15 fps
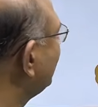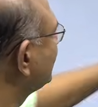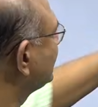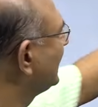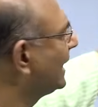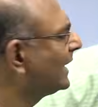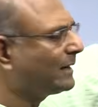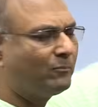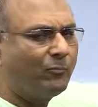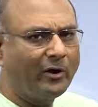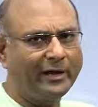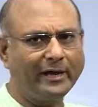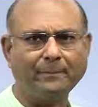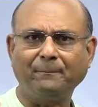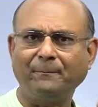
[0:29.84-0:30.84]
this girl and
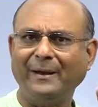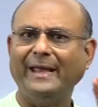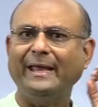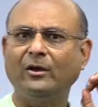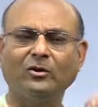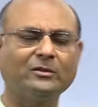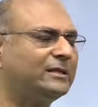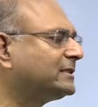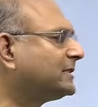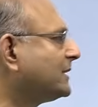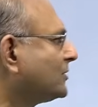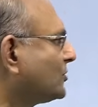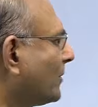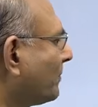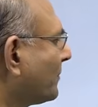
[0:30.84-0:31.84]
boy are playing on the
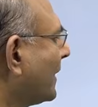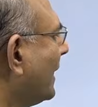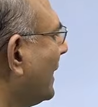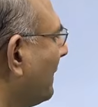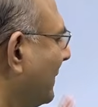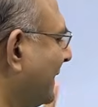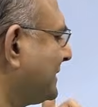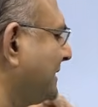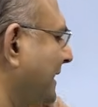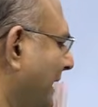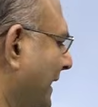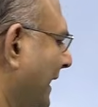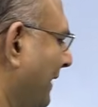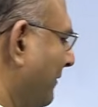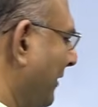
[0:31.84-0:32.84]
seesaw. But
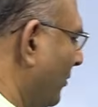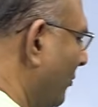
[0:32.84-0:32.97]
generally when